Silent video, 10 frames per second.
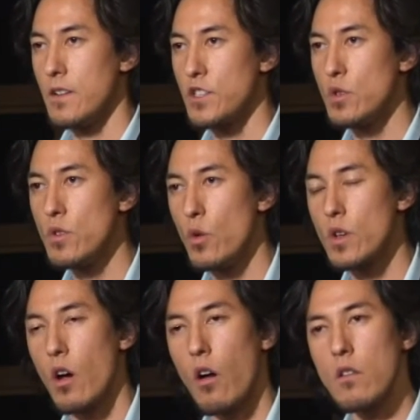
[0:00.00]
Do you know
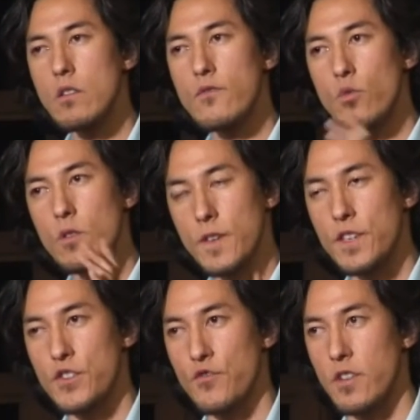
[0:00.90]
in all of world
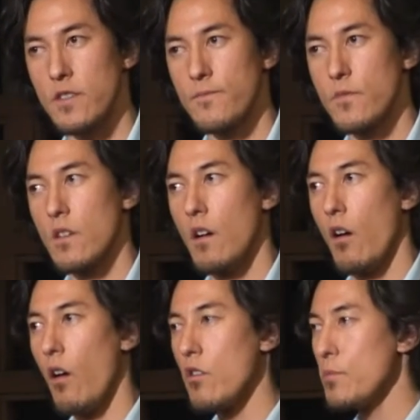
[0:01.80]
history,
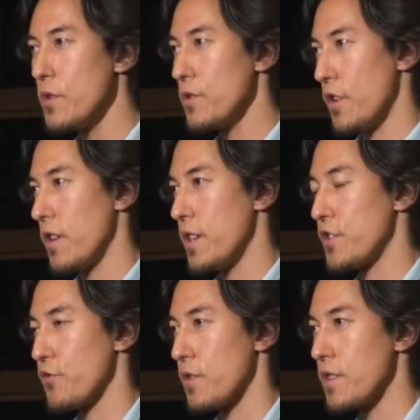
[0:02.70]
all of military
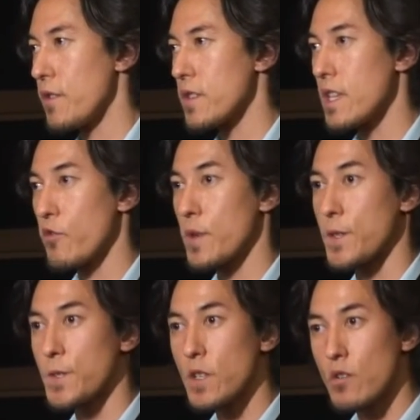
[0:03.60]
history, there has never been a
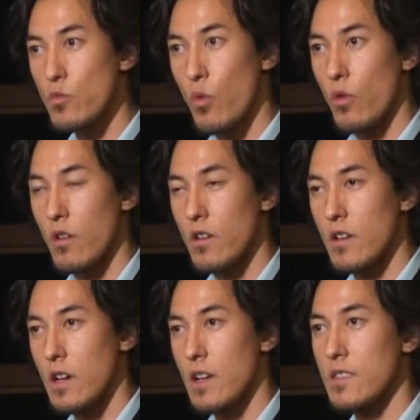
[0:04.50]
single war,
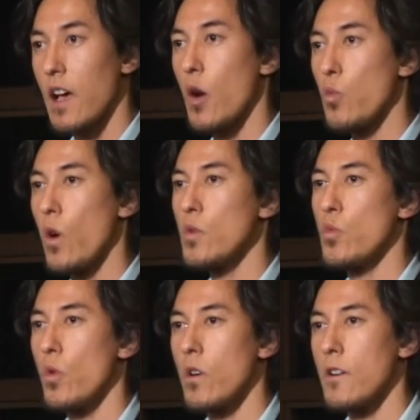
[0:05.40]
not
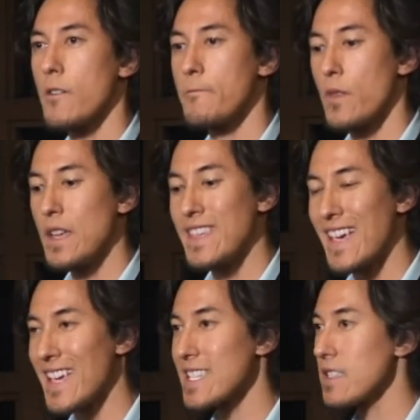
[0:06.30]
one war, that
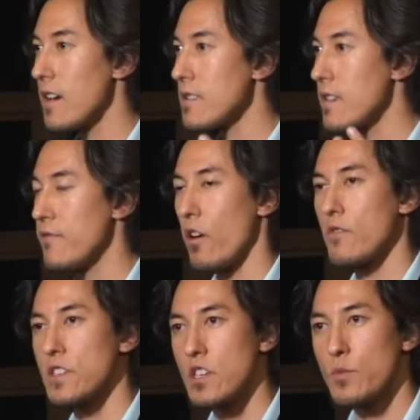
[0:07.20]
has not
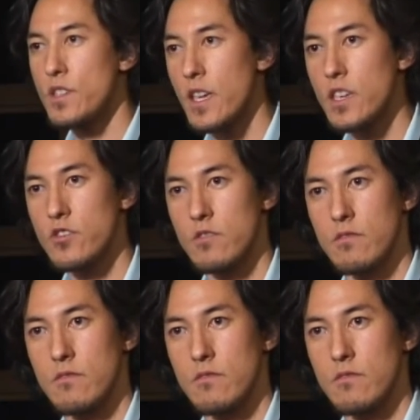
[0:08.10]
involved dehumanization?